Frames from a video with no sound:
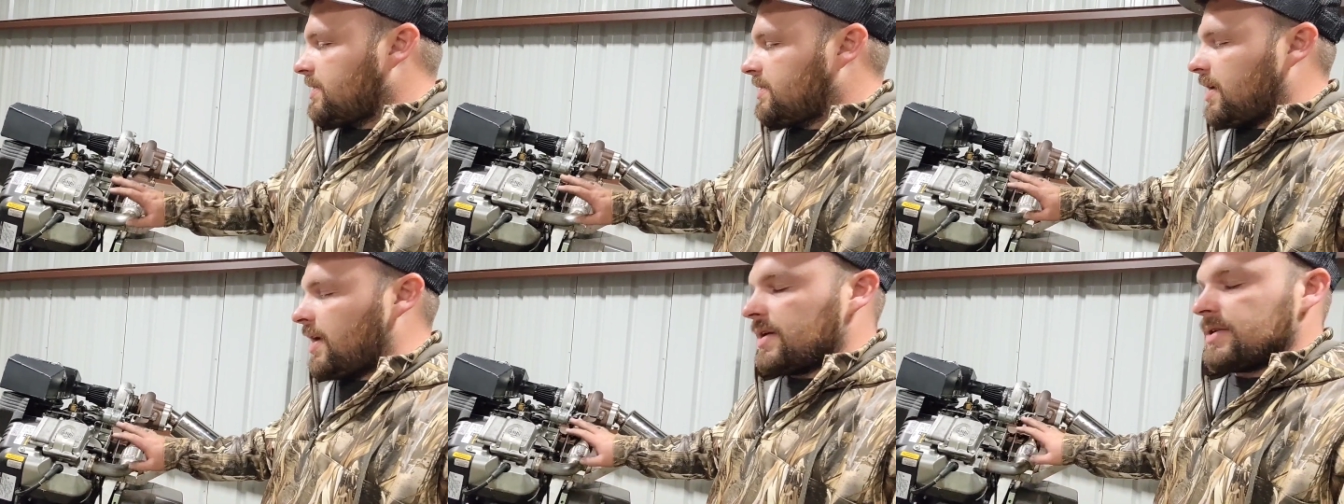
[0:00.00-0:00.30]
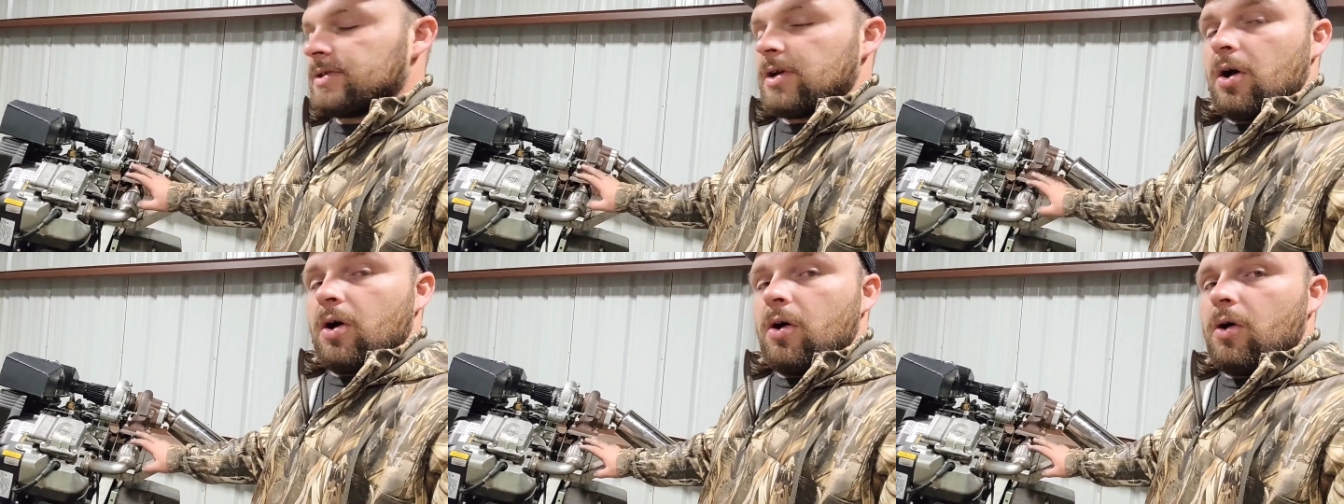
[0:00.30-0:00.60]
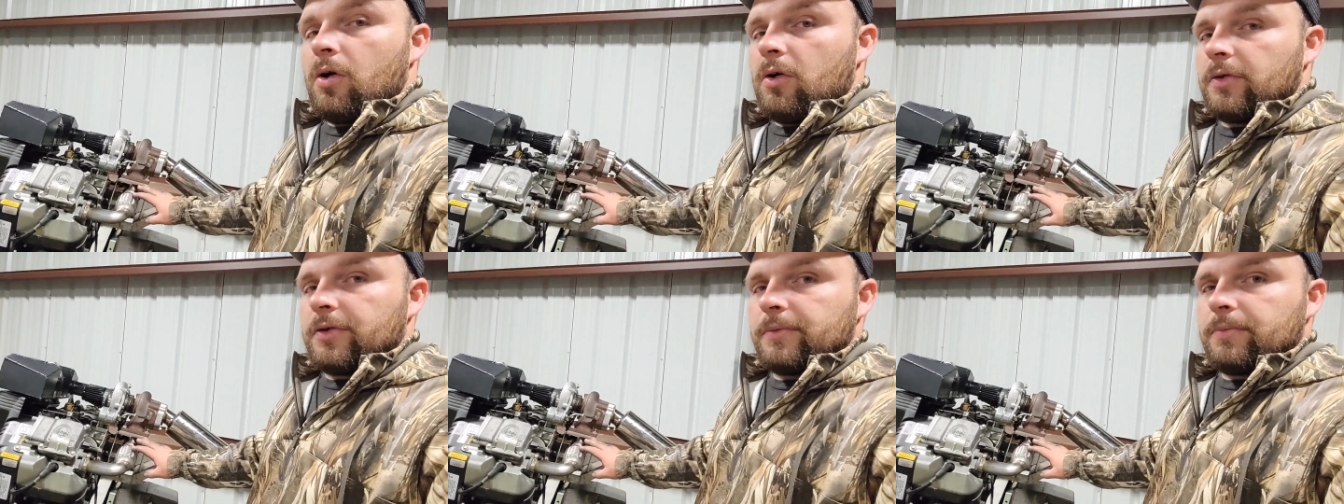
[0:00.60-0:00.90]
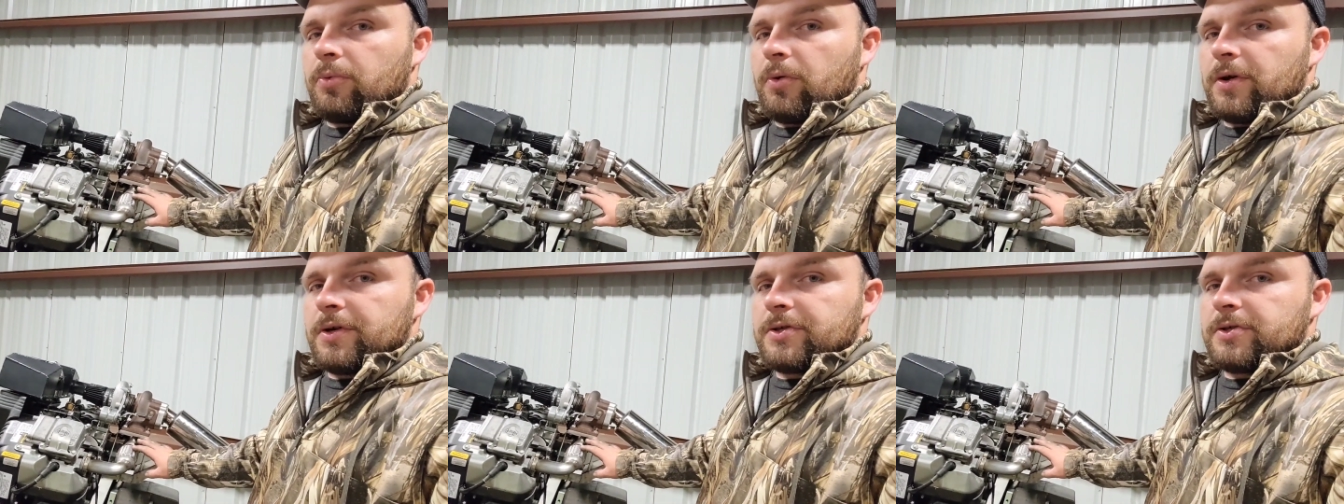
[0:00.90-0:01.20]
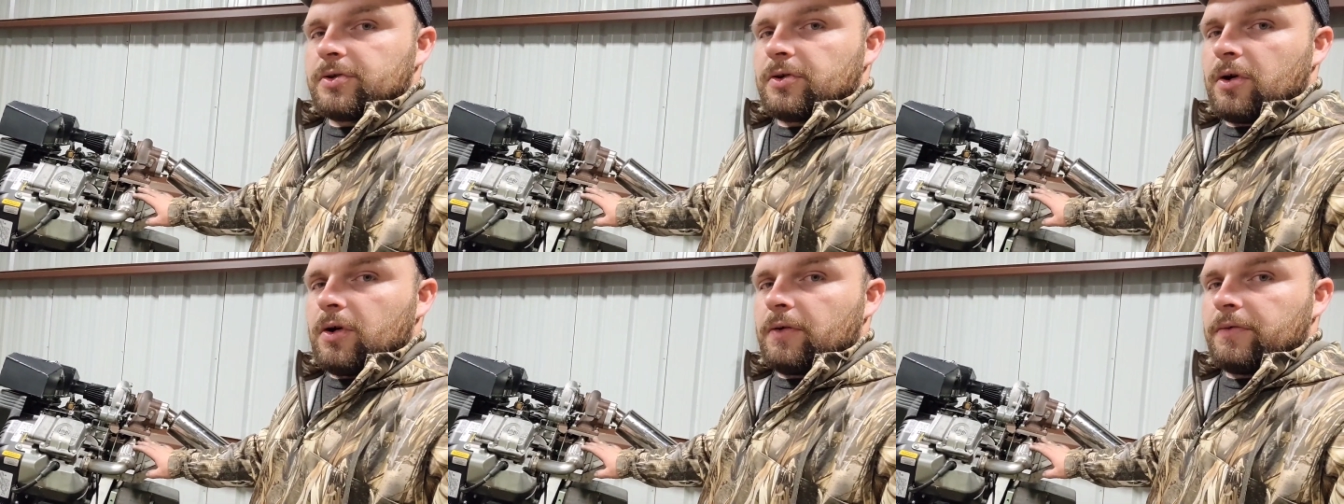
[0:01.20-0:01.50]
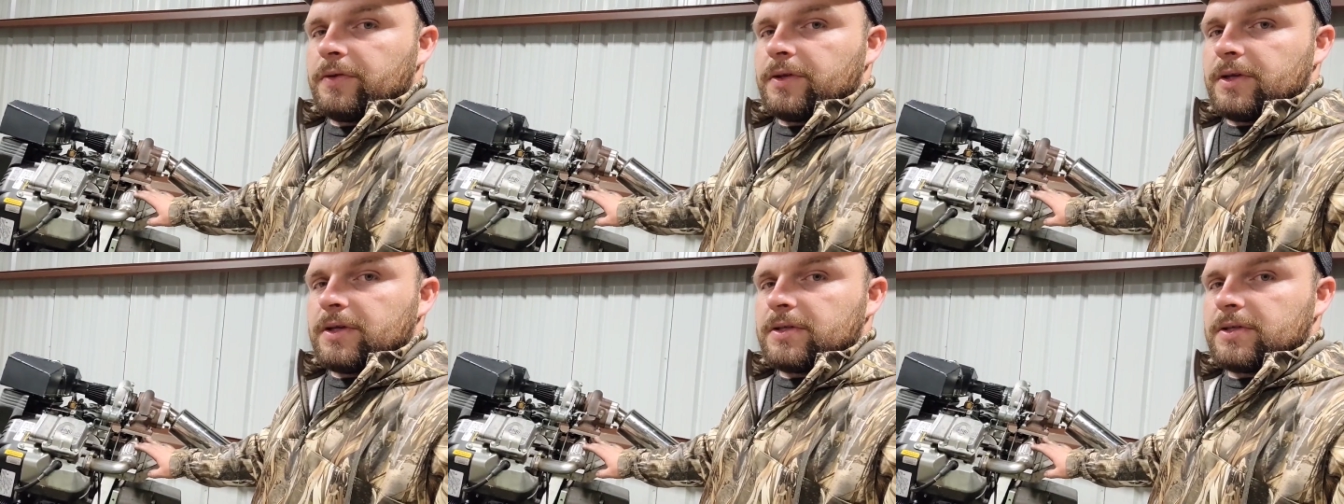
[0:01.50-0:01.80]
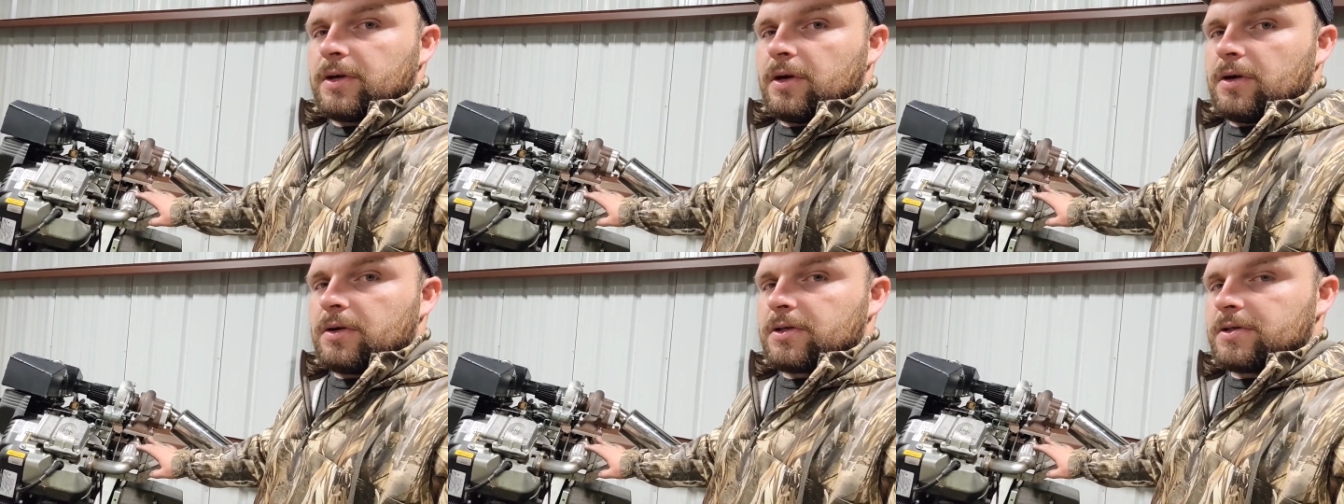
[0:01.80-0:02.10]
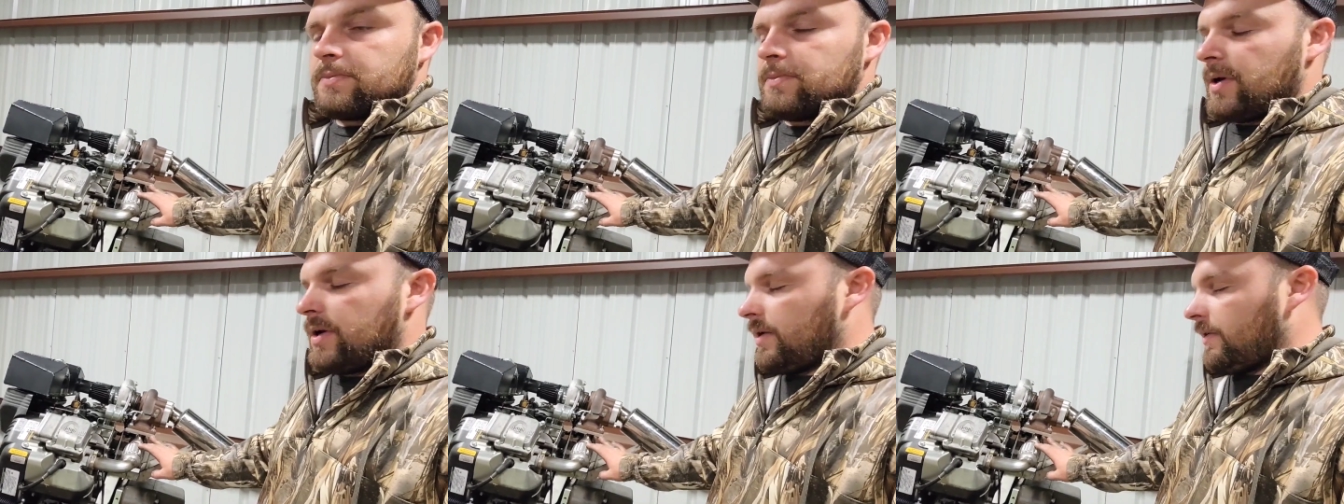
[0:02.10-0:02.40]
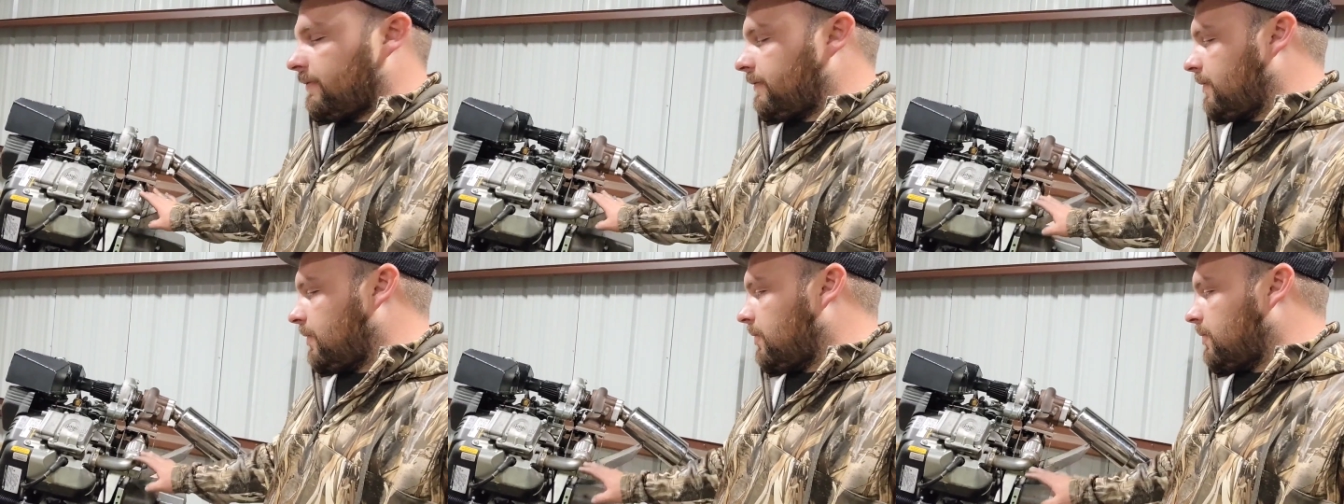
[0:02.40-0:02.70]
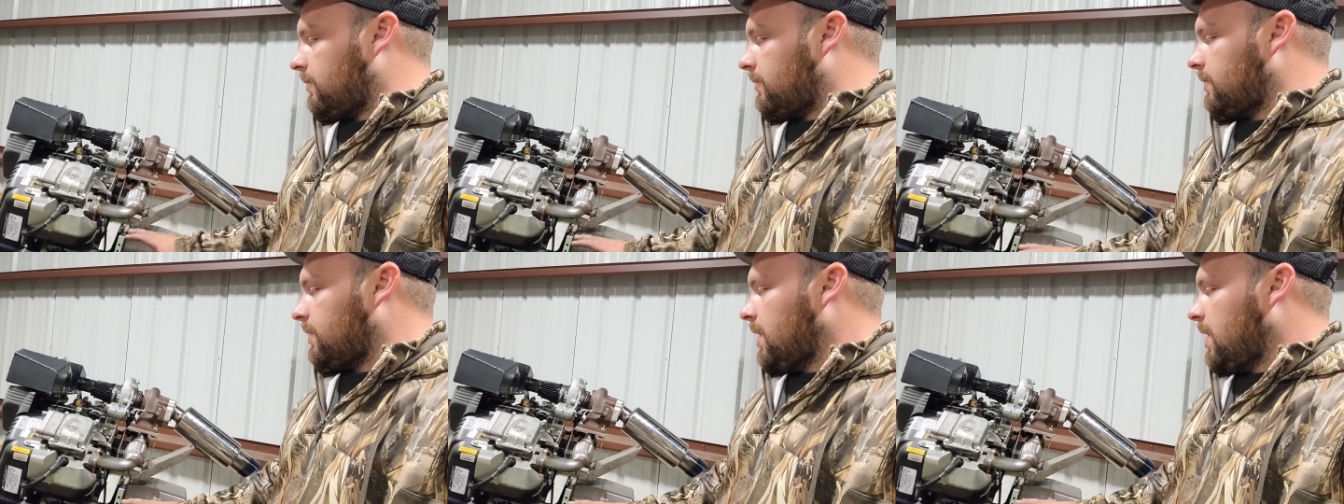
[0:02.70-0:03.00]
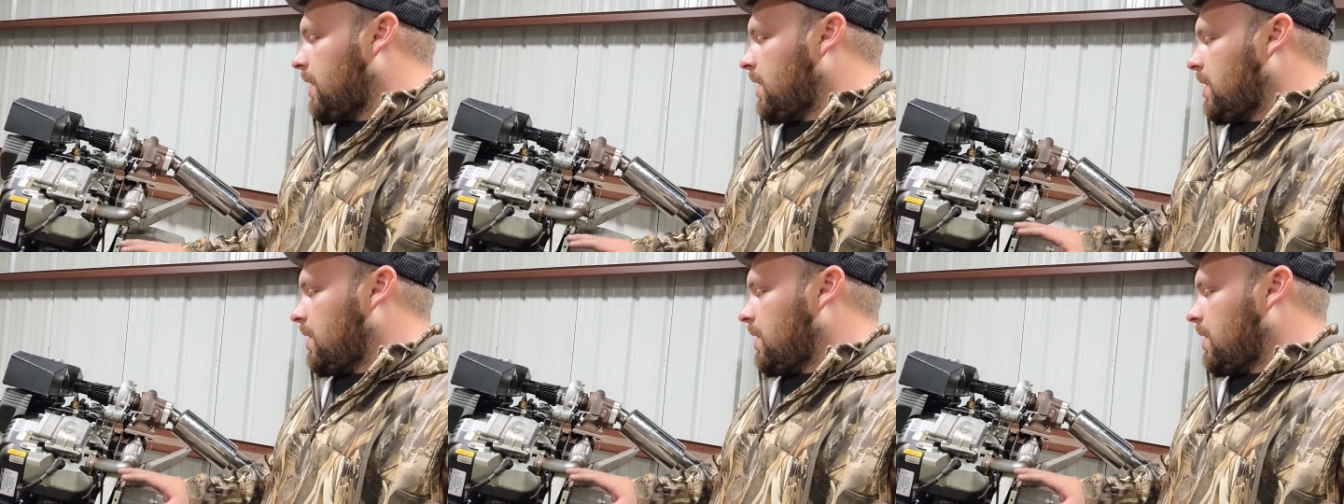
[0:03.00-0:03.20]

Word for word: takes all the pressure off the exhaust manifold,